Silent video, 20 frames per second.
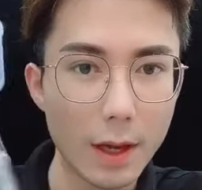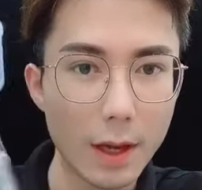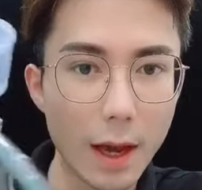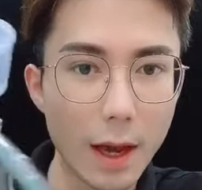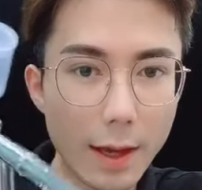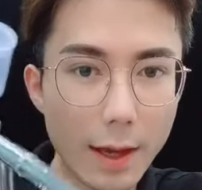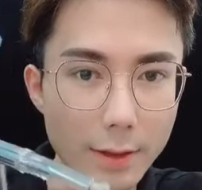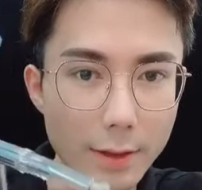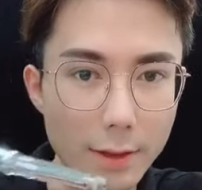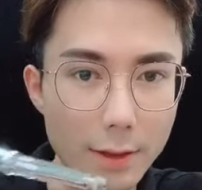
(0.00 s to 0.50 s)

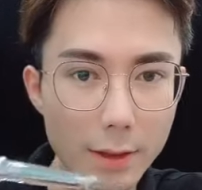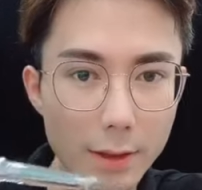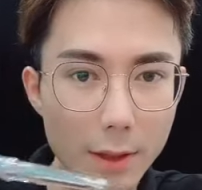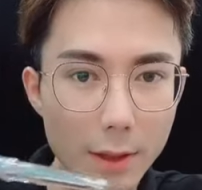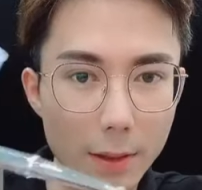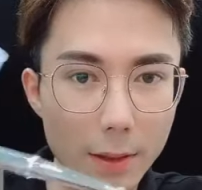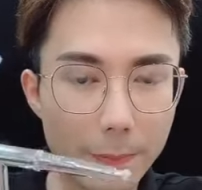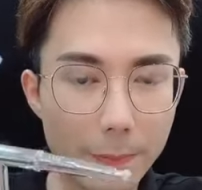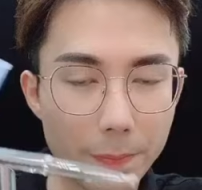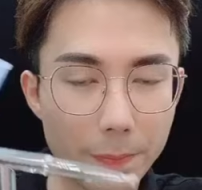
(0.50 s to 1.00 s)
and
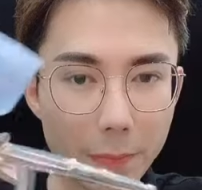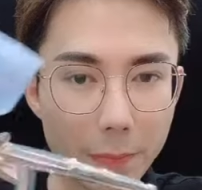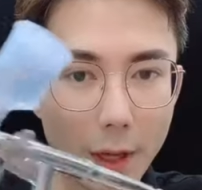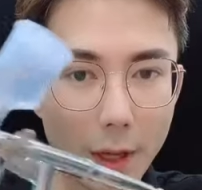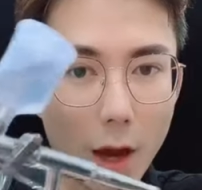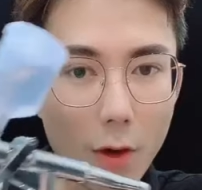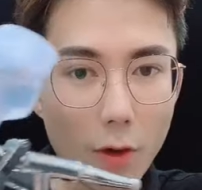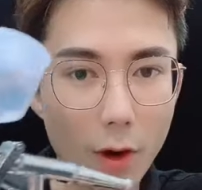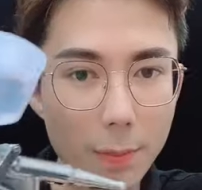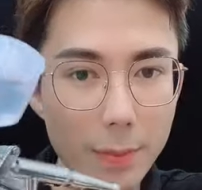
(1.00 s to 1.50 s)
uh,
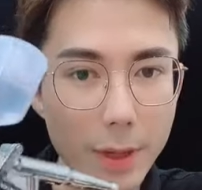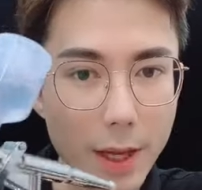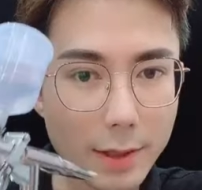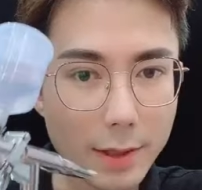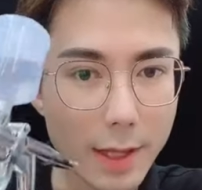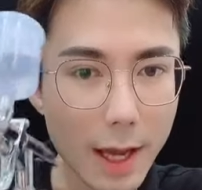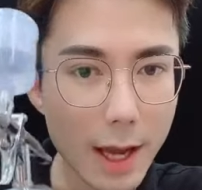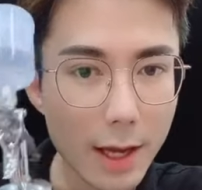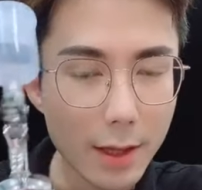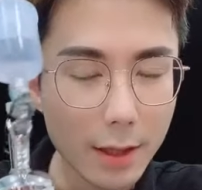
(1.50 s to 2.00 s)
our
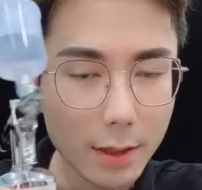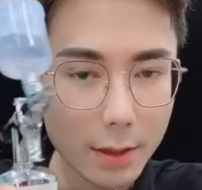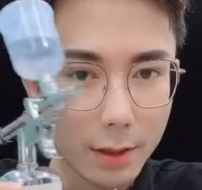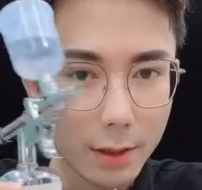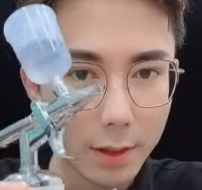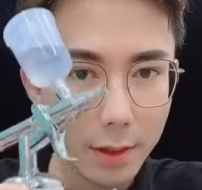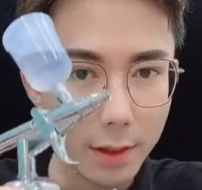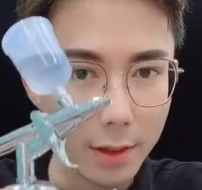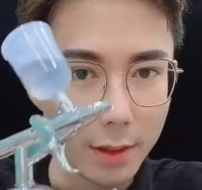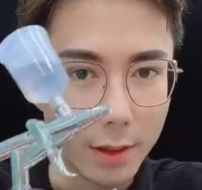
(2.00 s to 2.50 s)
PSI
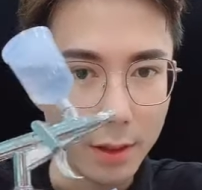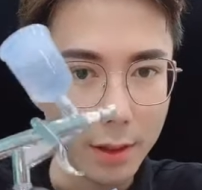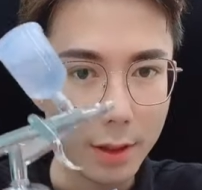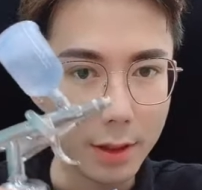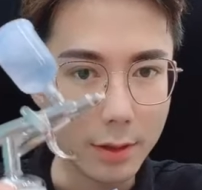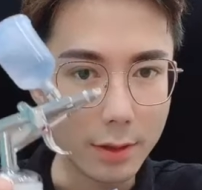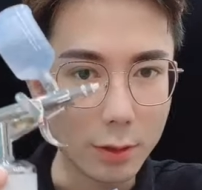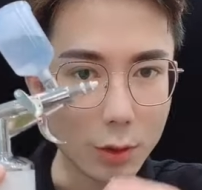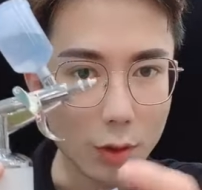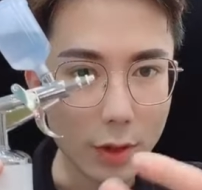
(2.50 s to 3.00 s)

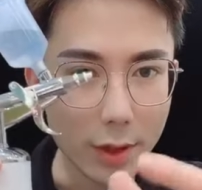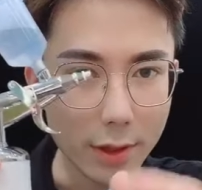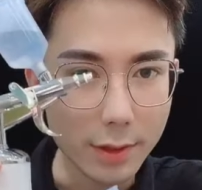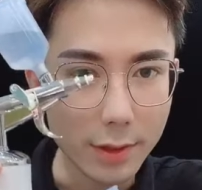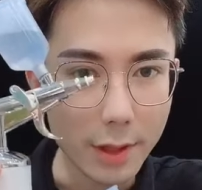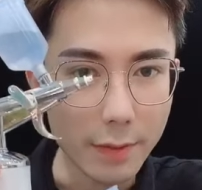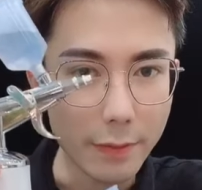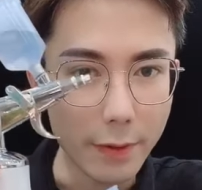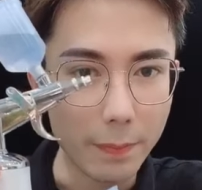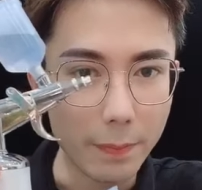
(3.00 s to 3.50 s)
is
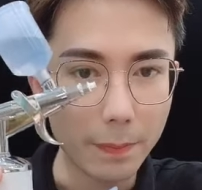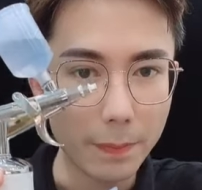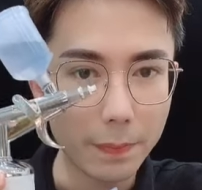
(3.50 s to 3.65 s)
27